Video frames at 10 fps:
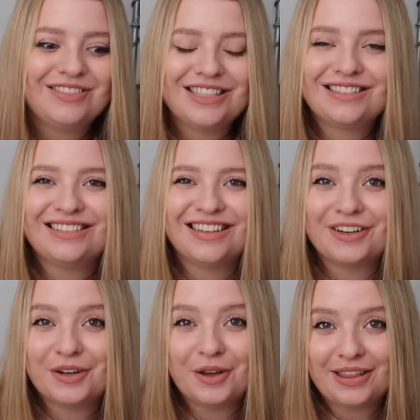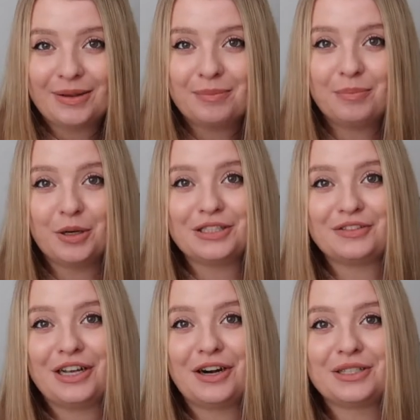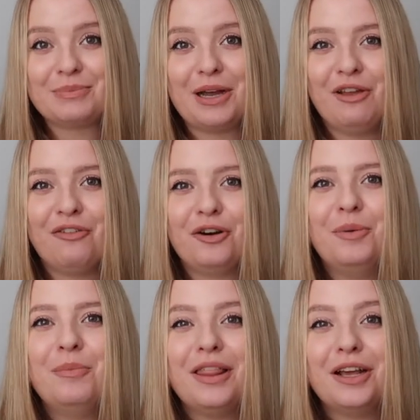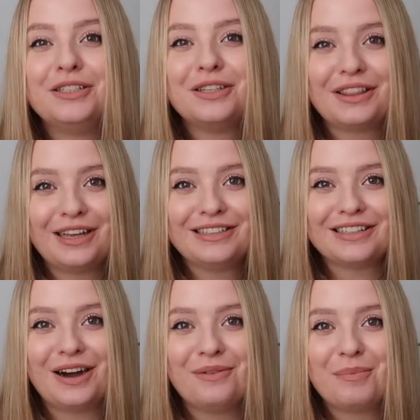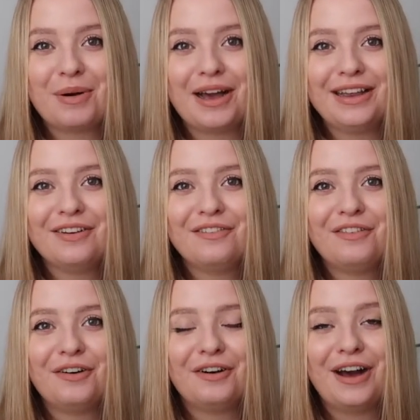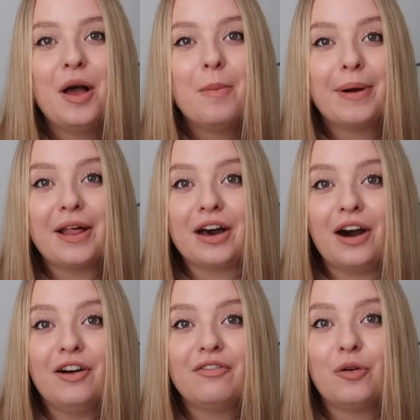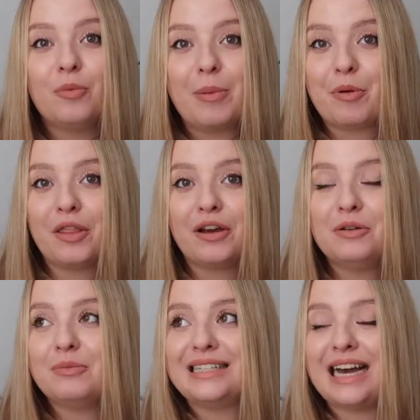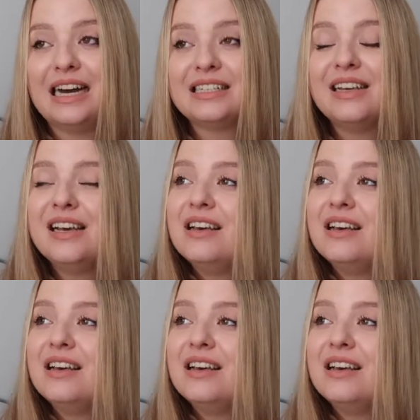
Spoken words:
just, I don't know, I think boys are really hard to buy for, but those are things that I would buy for my other half or my brother or my dad.